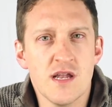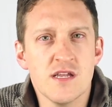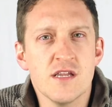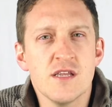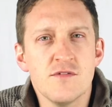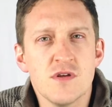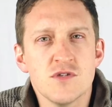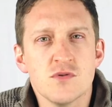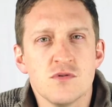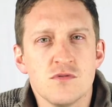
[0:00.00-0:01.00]
and an
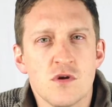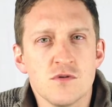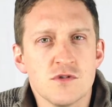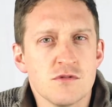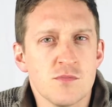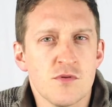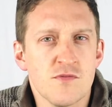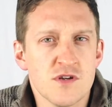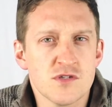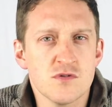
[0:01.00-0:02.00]
individual who knows you in a
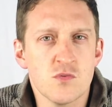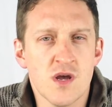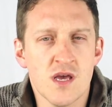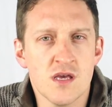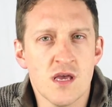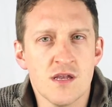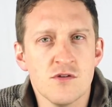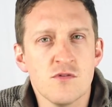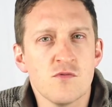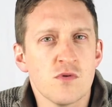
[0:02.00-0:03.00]
professional way and
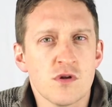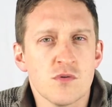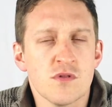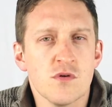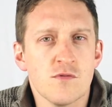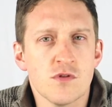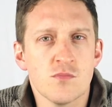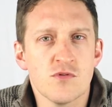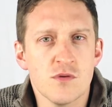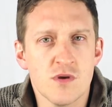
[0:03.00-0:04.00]
you have worked with over
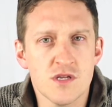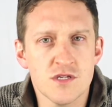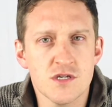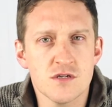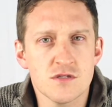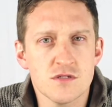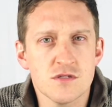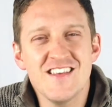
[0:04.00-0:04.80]
the pre-med years.